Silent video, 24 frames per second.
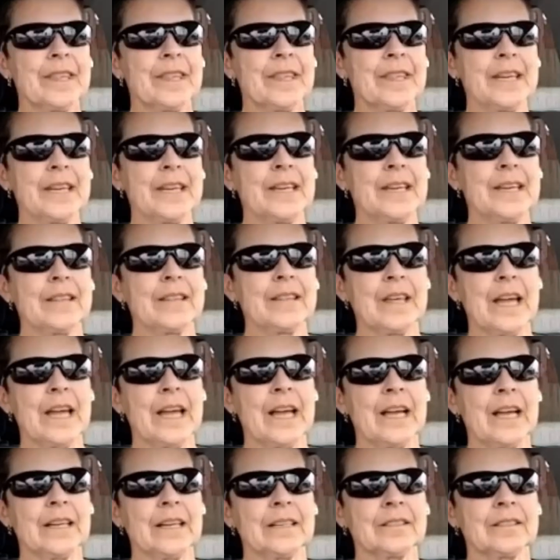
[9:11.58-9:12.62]
think
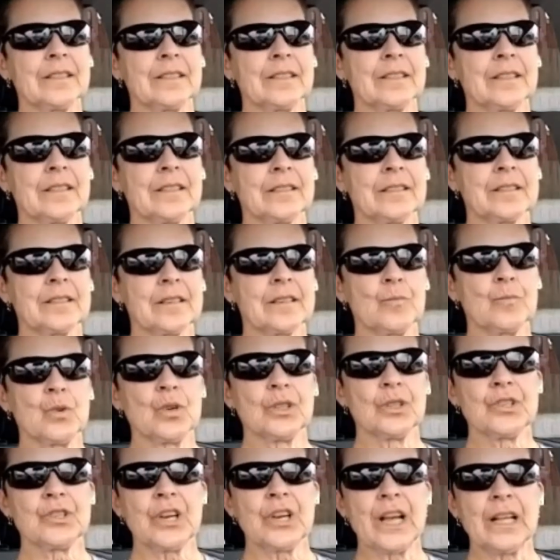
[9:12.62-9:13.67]
that some
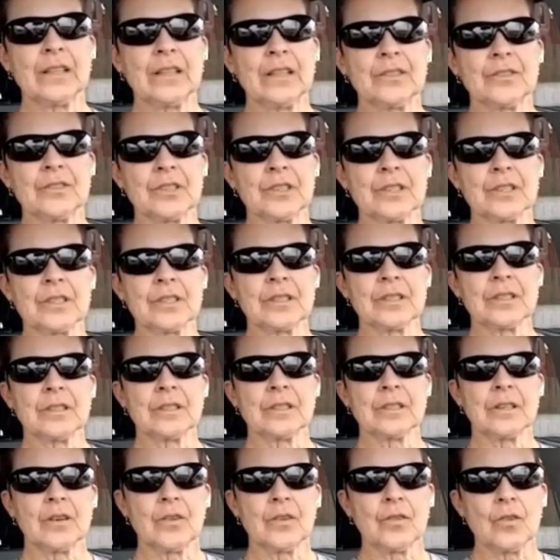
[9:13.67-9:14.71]
real challenges
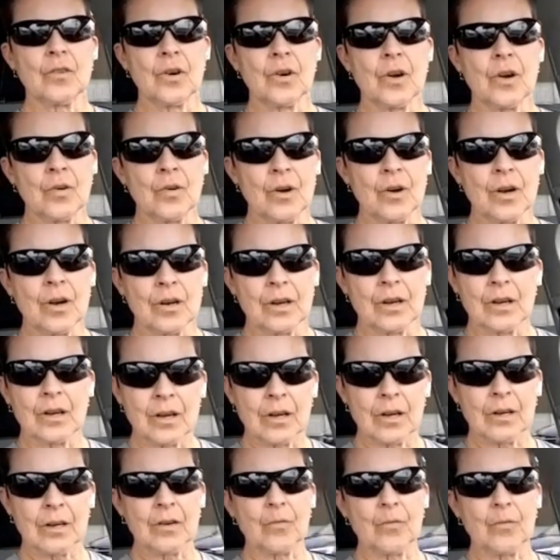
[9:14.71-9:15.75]

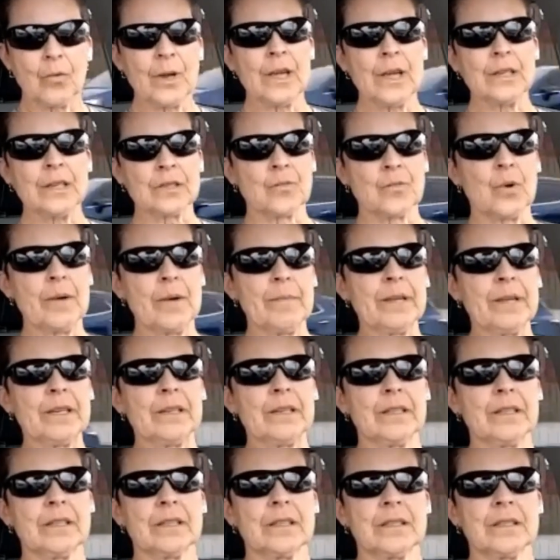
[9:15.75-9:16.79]
we as
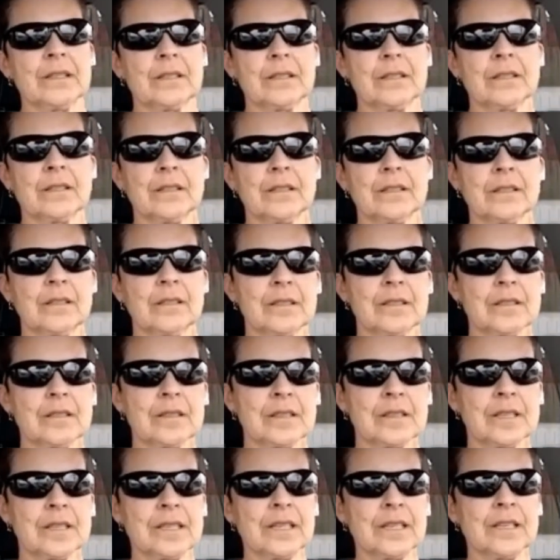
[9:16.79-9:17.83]
women
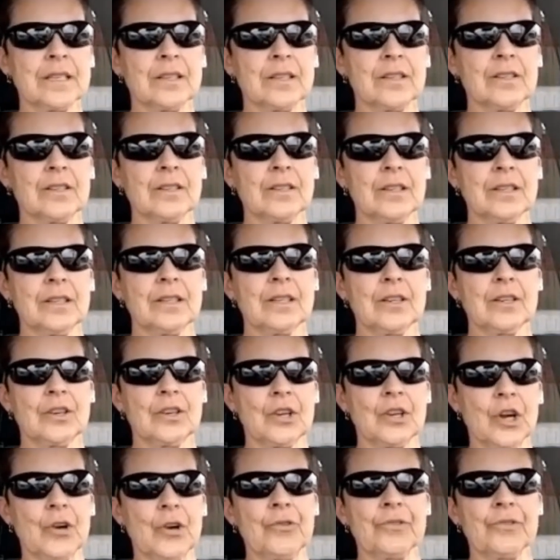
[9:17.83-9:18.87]
still
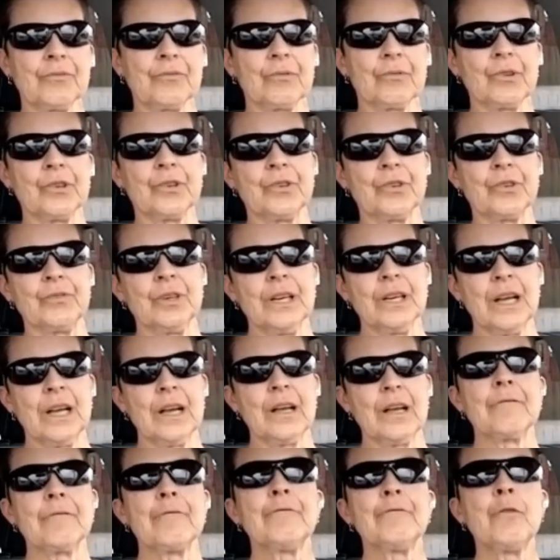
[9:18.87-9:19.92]
go through,
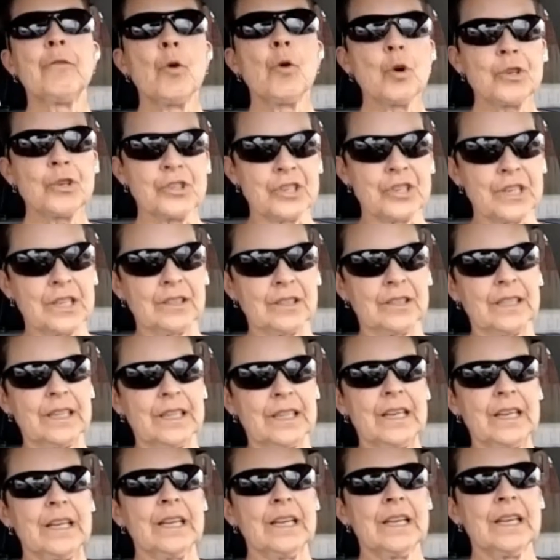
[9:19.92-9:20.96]

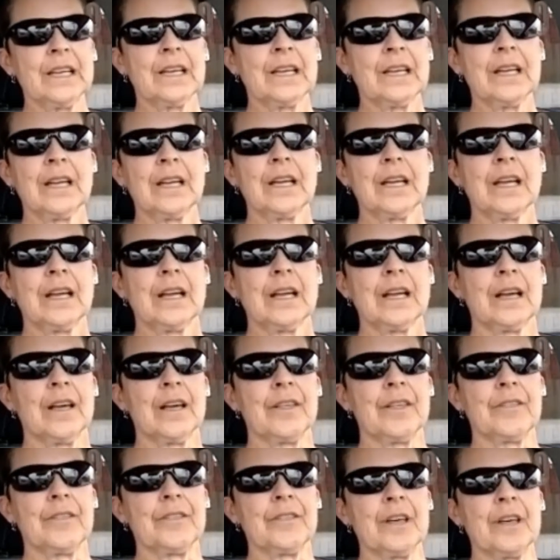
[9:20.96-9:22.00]
unfortunately,
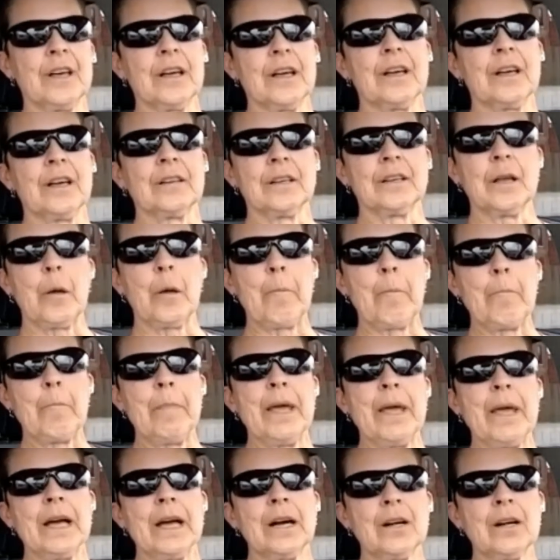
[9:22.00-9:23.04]
the
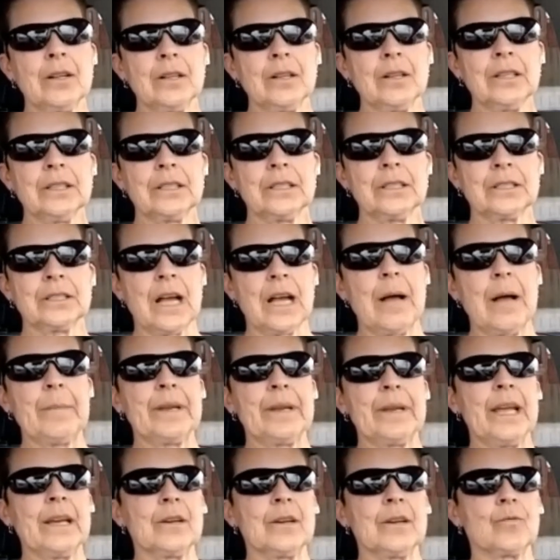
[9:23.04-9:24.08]
male
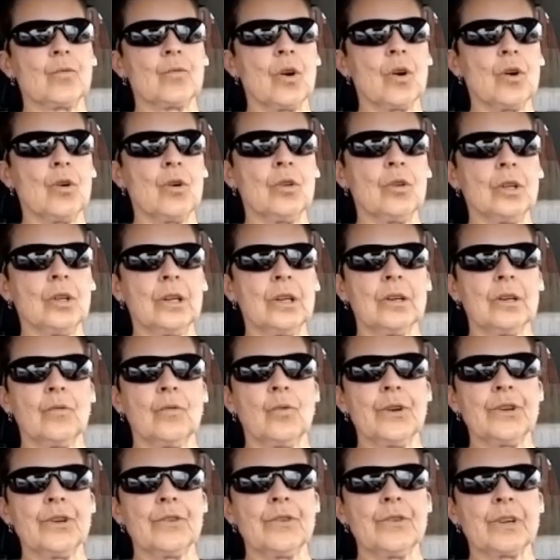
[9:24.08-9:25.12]
dominated role
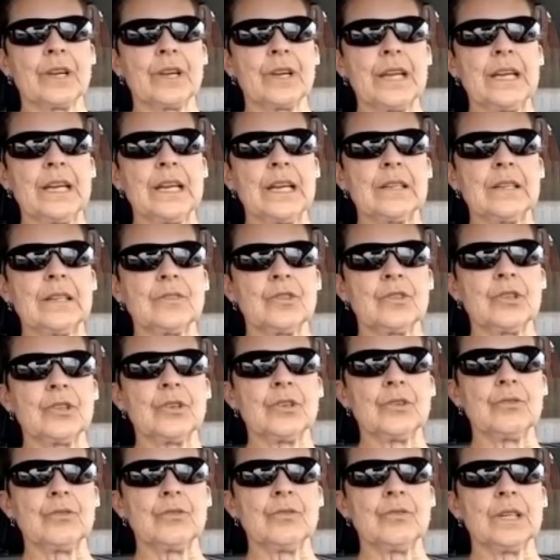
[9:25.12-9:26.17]
when you're getting
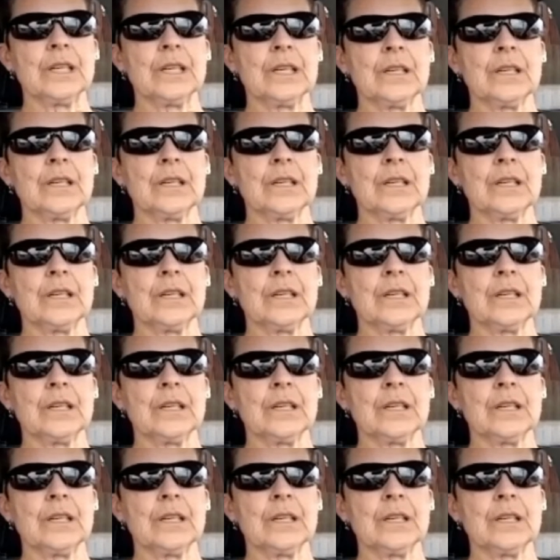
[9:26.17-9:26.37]
into